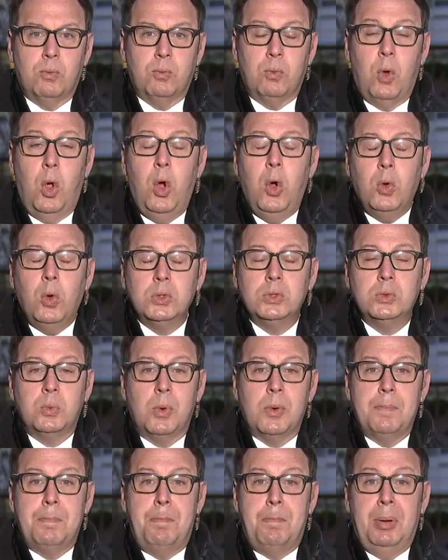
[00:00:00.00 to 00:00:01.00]
Roads
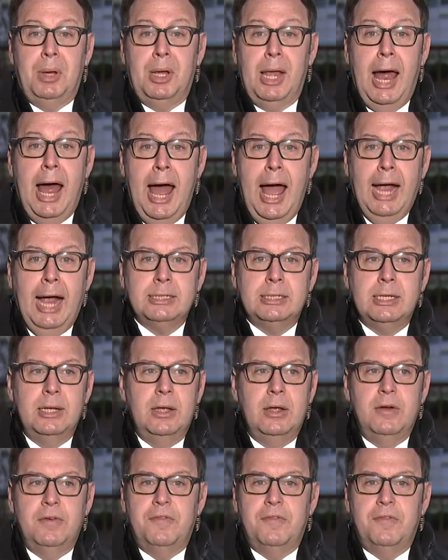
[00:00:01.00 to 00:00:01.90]
were blocked